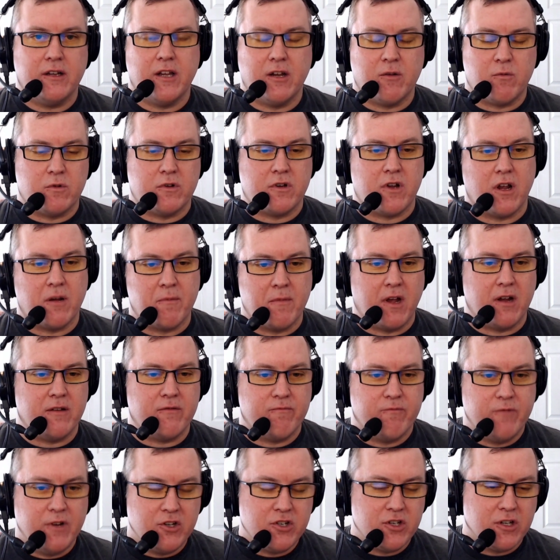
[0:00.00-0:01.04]
and we're talking about
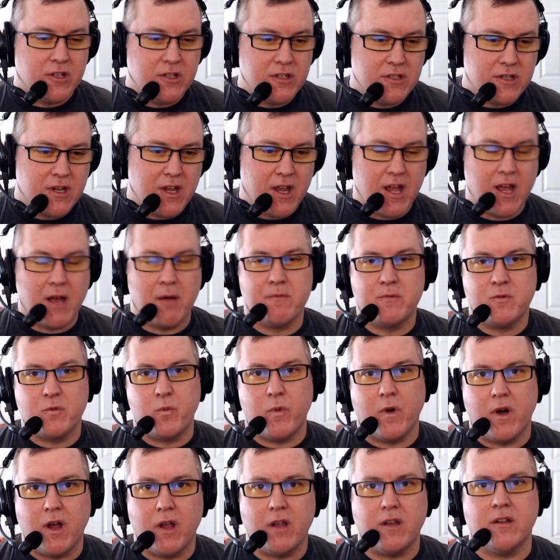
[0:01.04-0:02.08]
phishing scams,
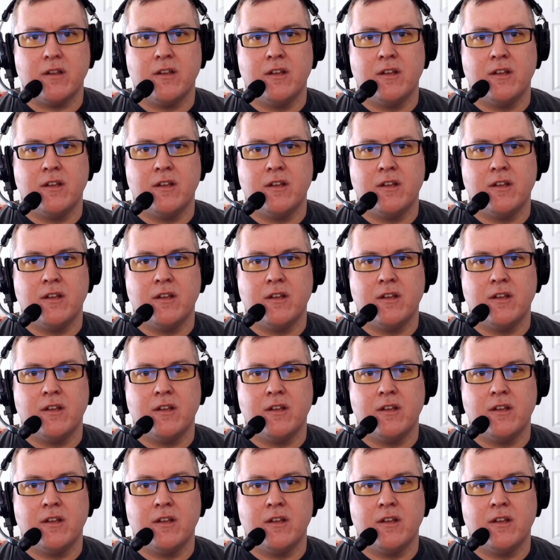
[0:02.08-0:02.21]
but